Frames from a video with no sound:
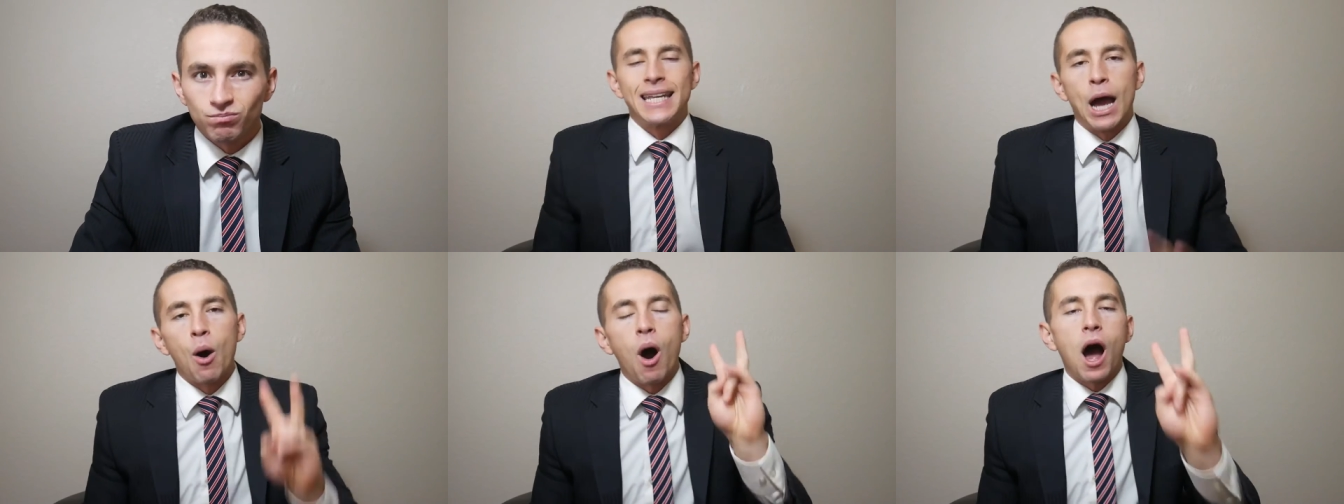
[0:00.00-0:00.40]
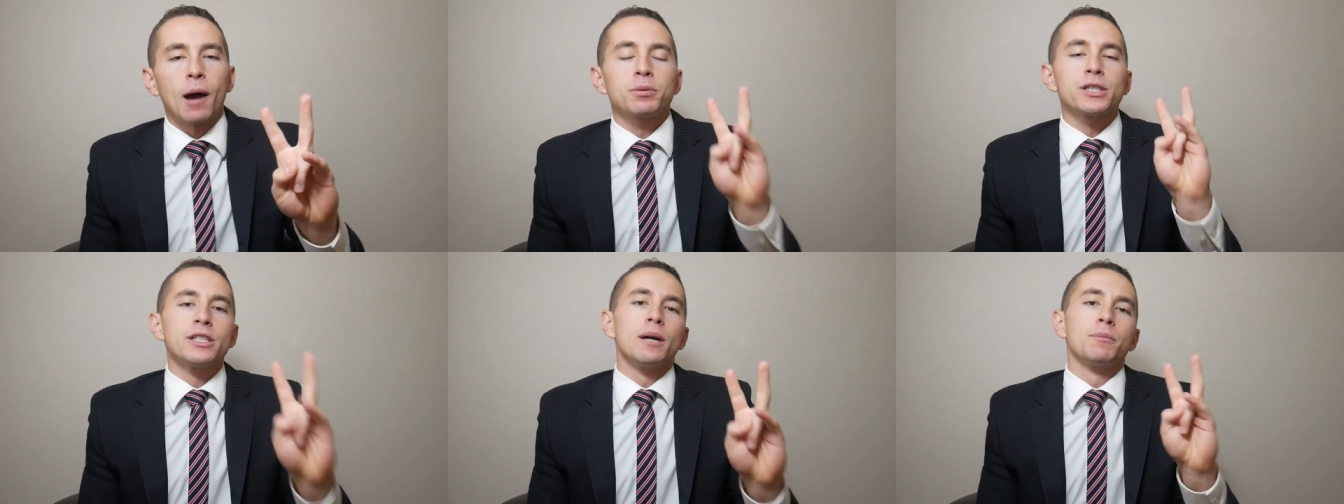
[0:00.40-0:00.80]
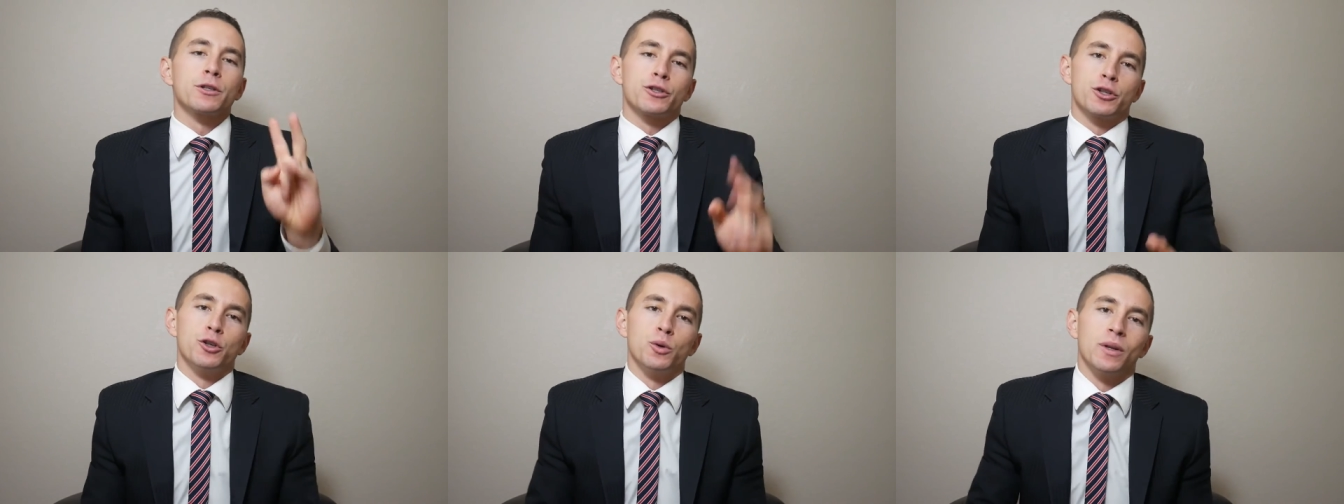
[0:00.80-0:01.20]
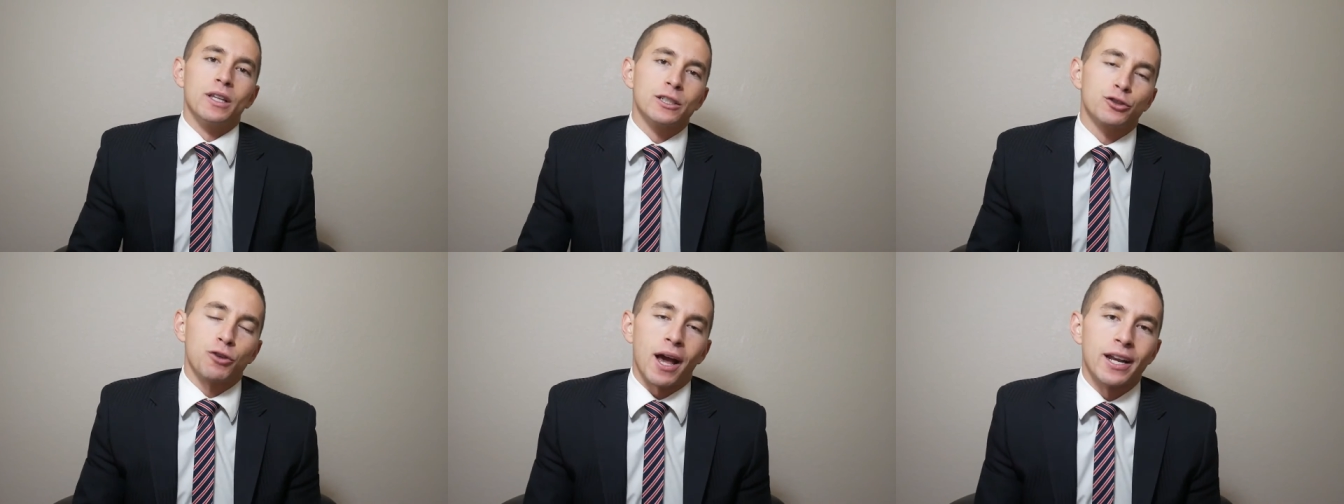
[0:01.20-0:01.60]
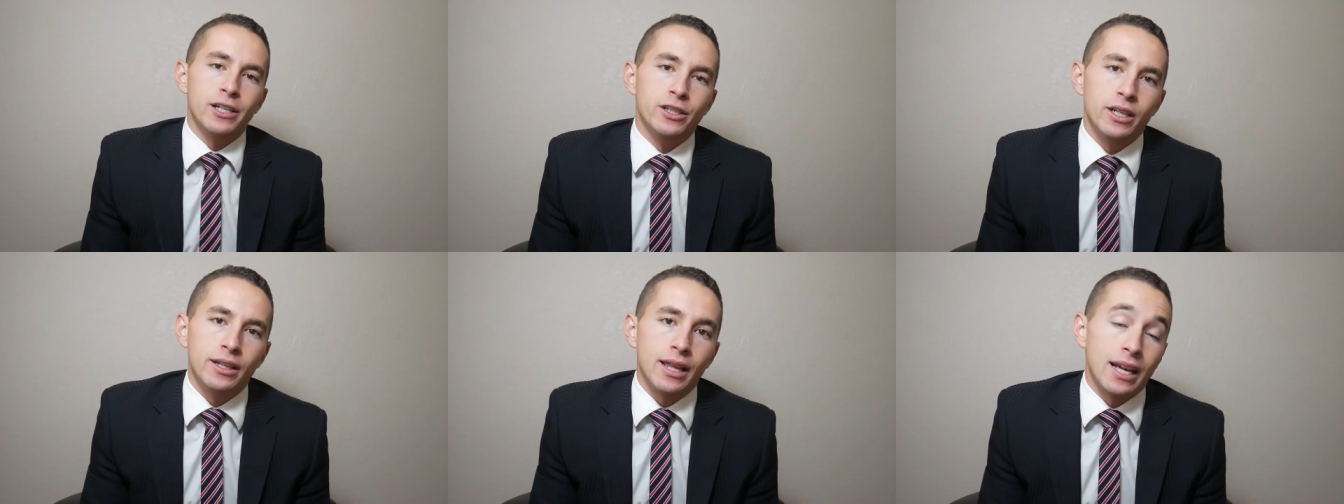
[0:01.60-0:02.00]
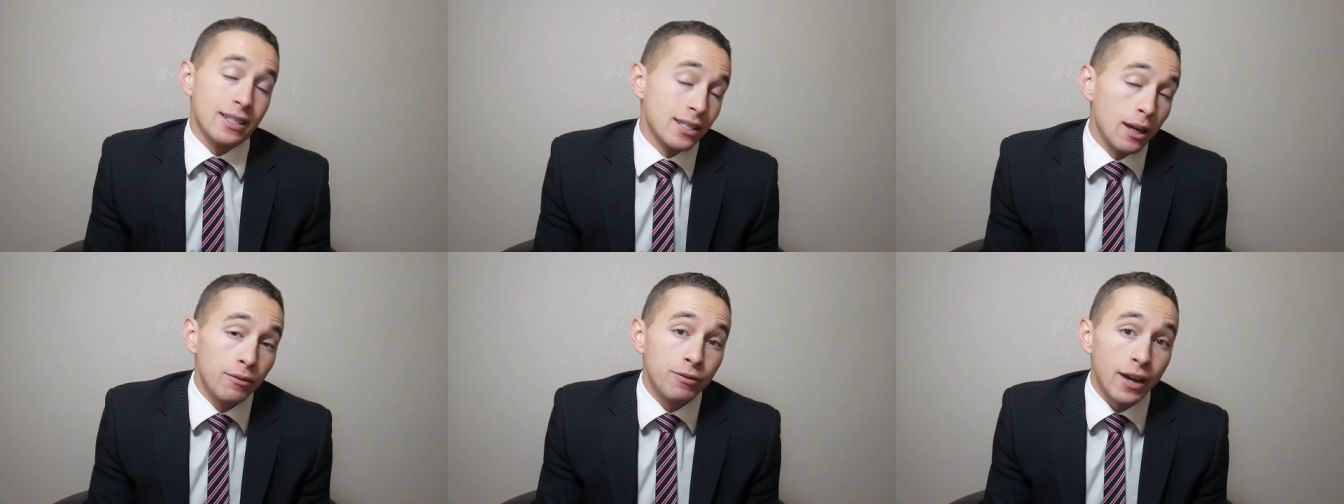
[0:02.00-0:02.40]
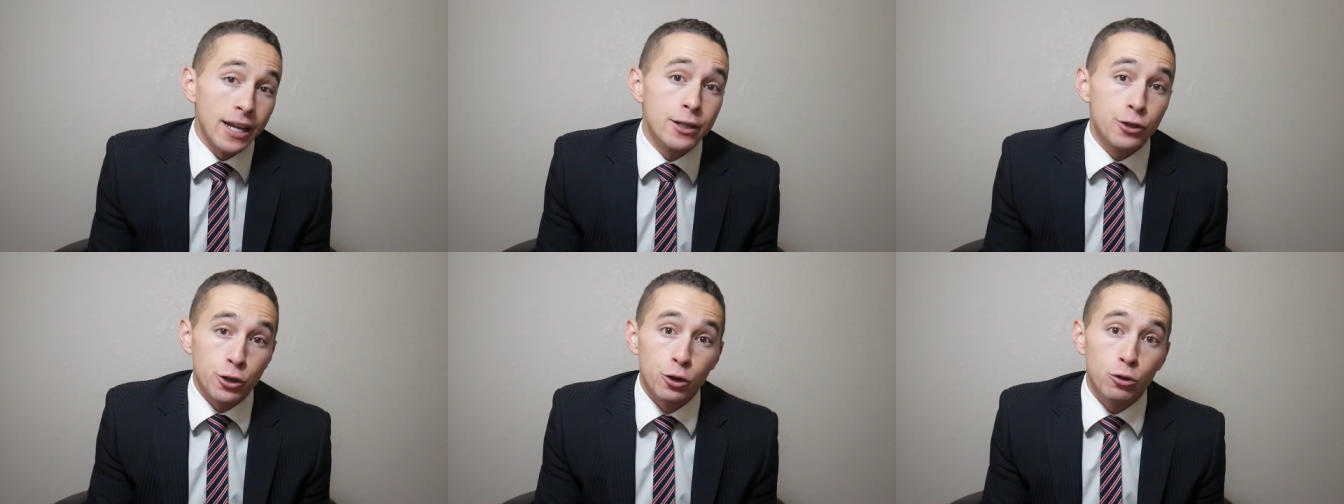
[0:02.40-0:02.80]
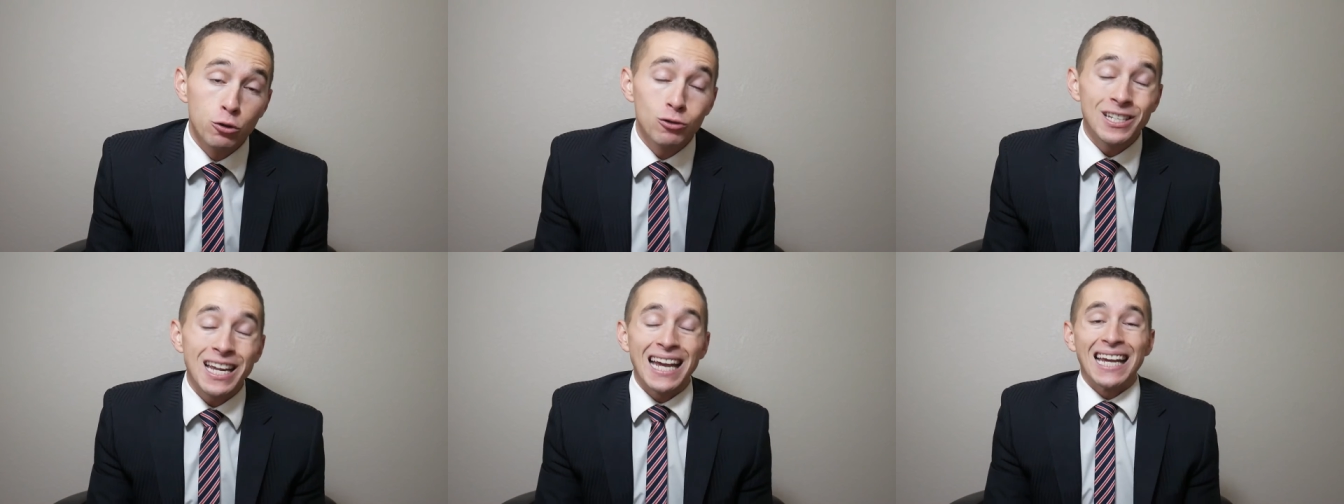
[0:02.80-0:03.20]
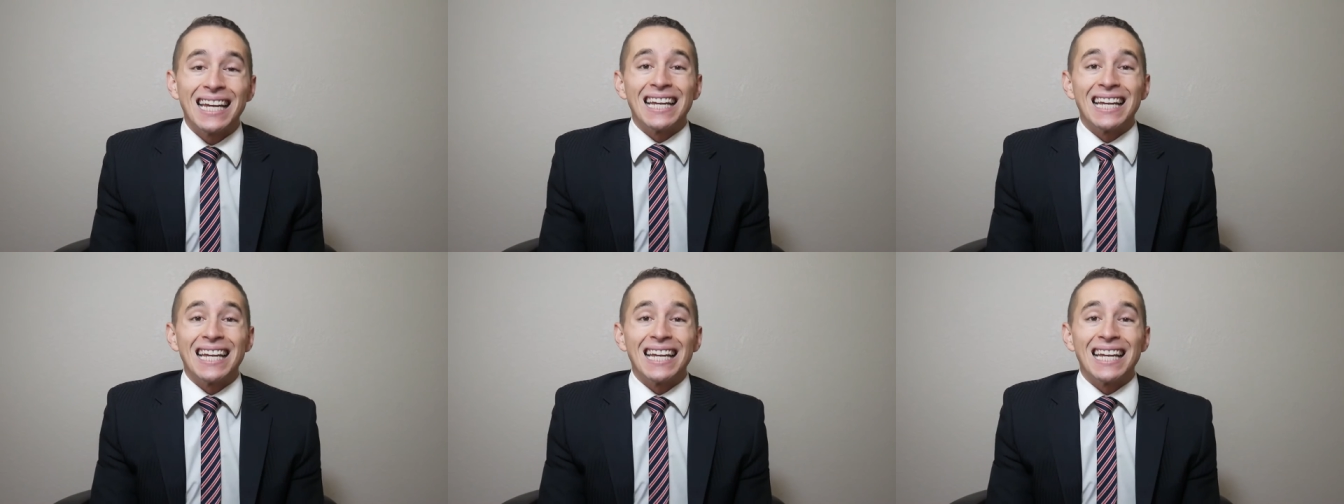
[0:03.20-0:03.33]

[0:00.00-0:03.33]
Now, option number two, and the strategy that some feds use,